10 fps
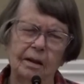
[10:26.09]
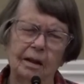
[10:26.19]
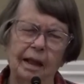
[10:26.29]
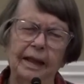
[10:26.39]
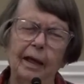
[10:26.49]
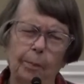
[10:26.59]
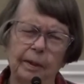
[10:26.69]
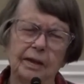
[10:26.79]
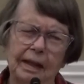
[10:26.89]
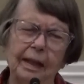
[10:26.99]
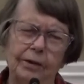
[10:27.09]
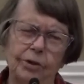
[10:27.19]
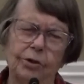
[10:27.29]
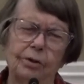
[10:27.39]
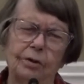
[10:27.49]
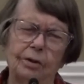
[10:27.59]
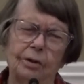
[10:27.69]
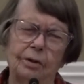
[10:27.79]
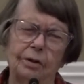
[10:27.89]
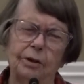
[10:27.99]
and help us each
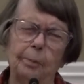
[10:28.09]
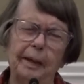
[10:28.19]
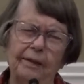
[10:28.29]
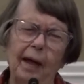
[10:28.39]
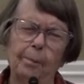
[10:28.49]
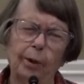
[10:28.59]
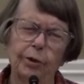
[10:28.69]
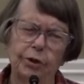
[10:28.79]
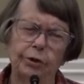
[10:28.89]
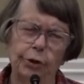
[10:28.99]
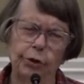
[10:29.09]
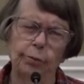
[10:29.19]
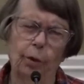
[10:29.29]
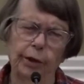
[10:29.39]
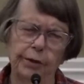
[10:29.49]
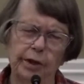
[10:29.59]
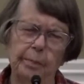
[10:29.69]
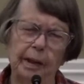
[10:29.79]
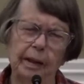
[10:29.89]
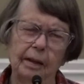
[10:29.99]
to be that person that you want us to
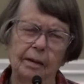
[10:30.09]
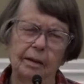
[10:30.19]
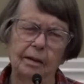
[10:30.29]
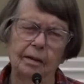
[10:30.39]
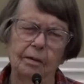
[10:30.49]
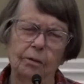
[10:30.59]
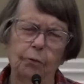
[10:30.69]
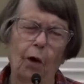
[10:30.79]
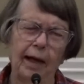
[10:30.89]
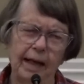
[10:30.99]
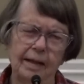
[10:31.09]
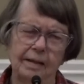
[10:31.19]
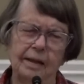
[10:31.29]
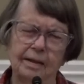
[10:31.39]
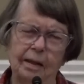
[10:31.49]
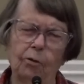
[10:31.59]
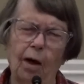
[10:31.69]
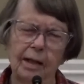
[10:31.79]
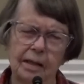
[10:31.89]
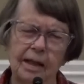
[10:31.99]
be. For I ask this in
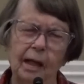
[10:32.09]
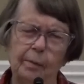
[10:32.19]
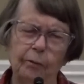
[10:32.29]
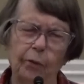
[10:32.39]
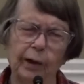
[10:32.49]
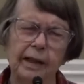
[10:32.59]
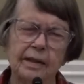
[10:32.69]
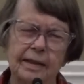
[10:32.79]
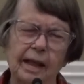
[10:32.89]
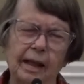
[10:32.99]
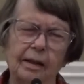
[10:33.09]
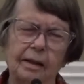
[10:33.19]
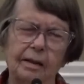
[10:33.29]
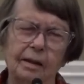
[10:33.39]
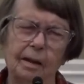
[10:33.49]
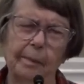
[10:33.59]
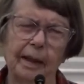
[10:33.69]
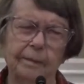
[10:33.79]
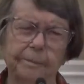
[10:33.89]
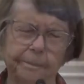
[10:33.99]
Christ's name and for his sake. Amen.